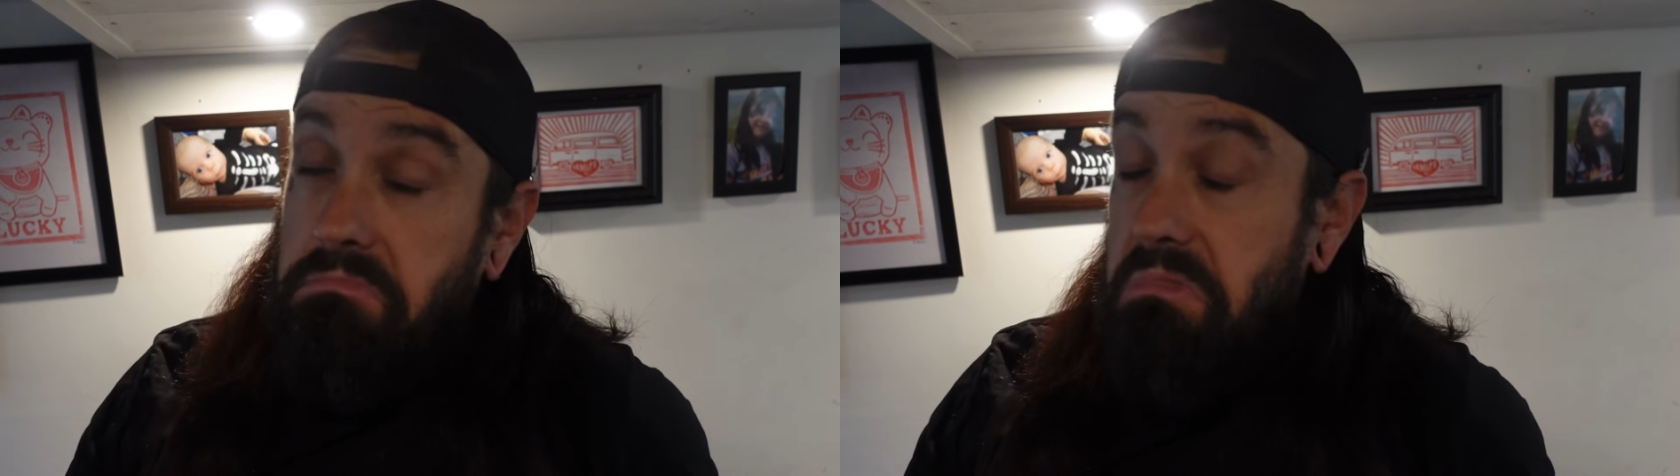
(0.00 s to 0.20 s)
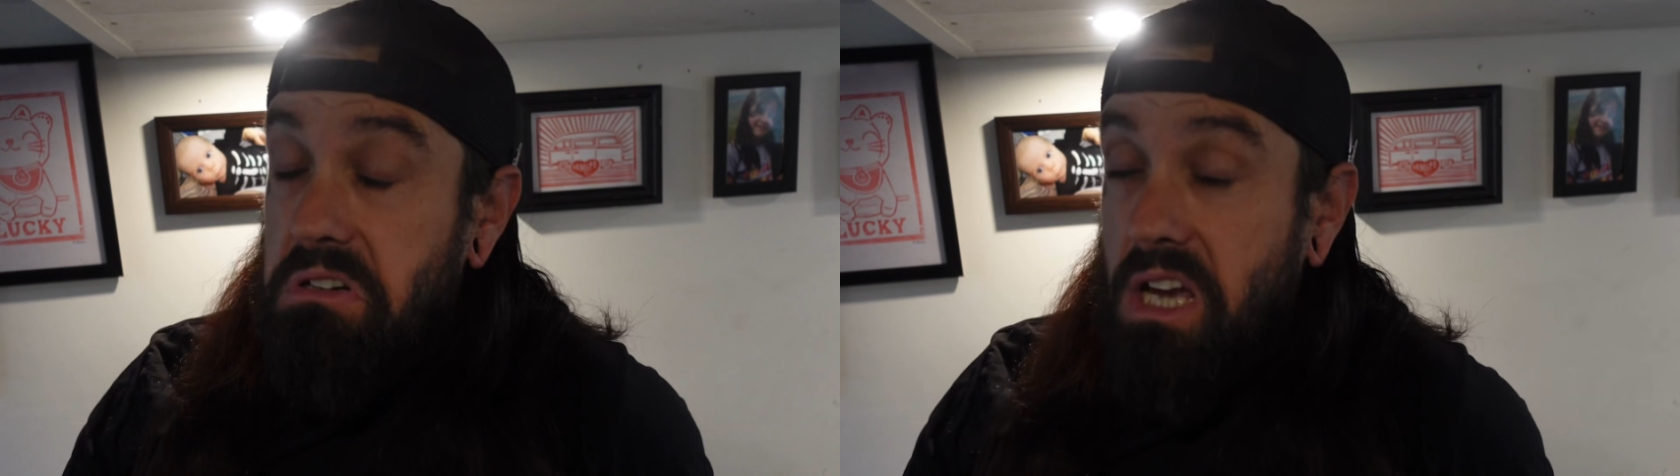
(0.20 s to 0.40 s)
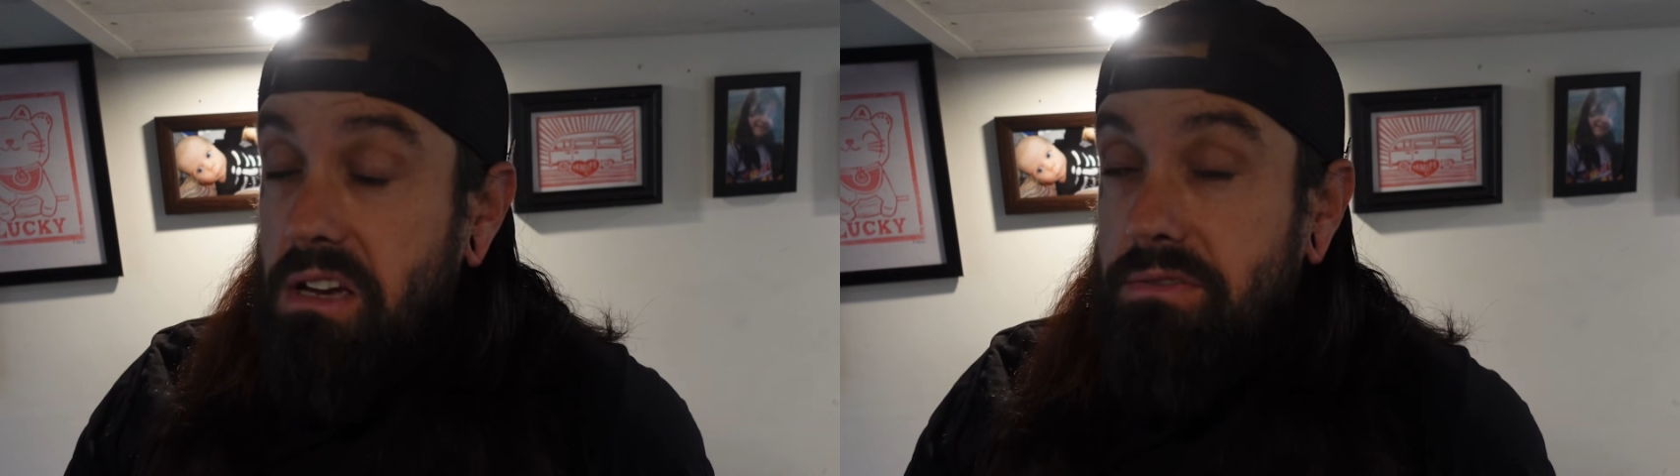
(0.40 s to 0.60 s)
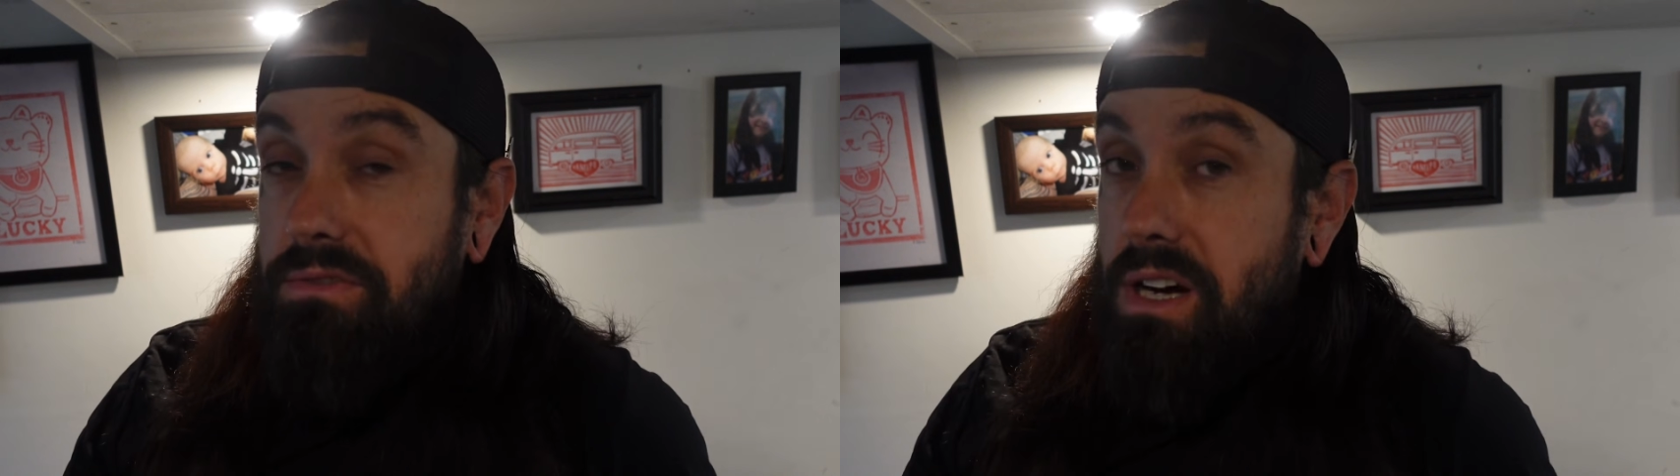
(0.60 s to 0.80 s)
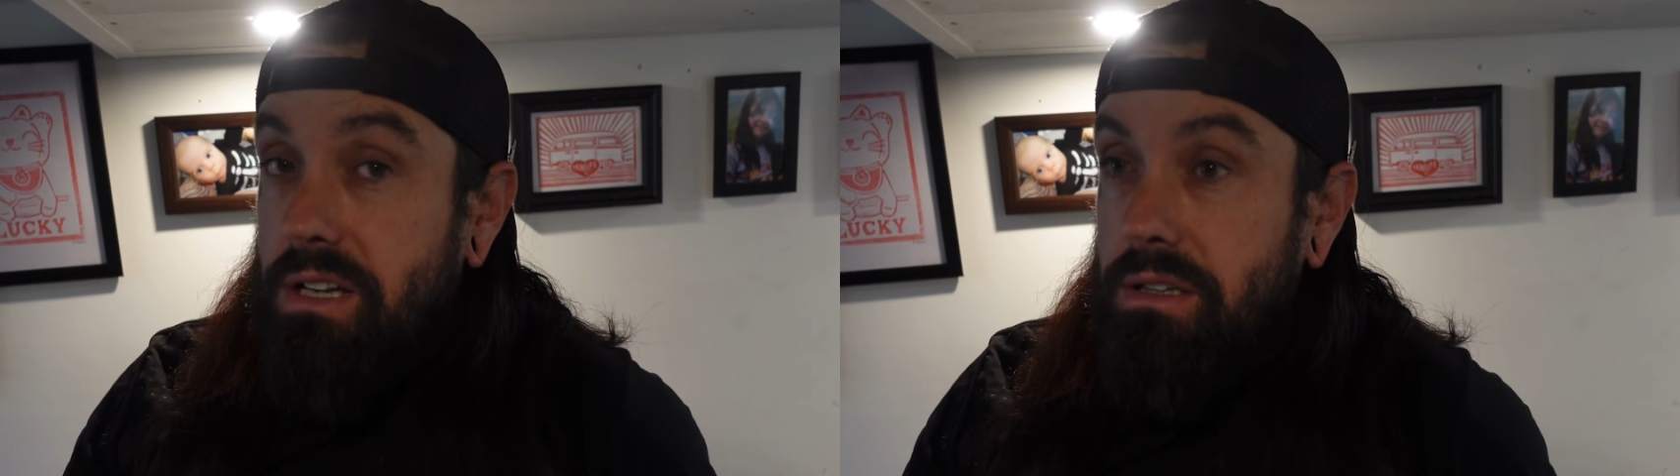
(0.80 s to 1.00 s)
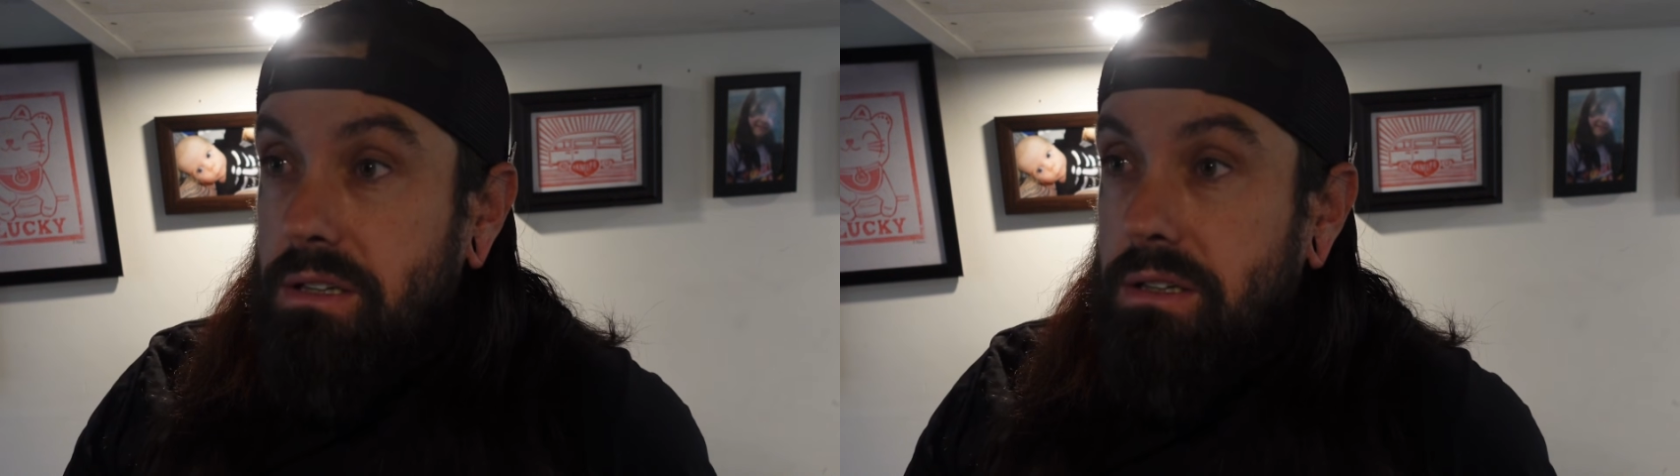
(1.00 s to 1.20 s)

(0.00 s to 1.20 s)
"Okay, fine."